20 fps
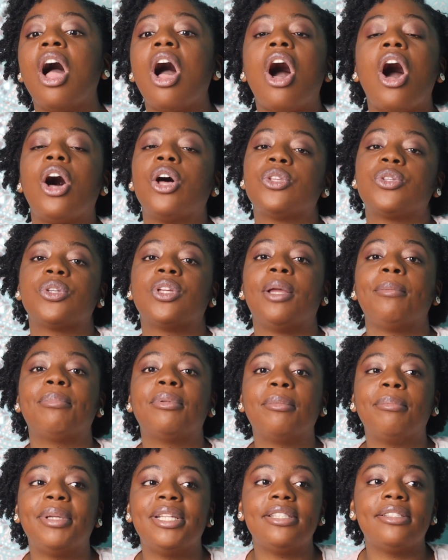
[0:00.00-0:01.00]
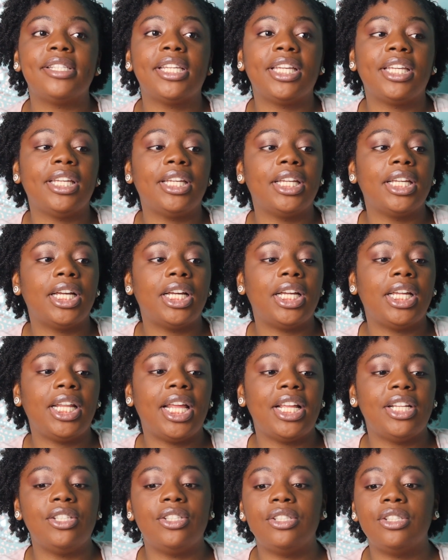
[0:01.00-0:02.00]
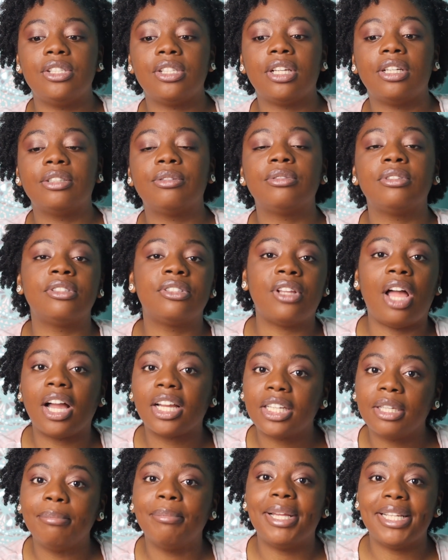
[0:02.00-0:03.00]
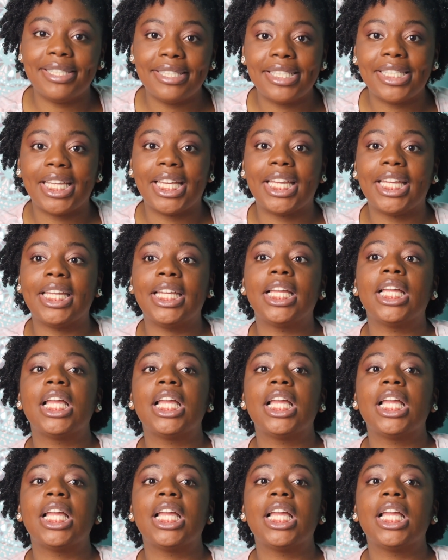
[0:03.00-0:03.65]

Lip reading: also implementing and documenting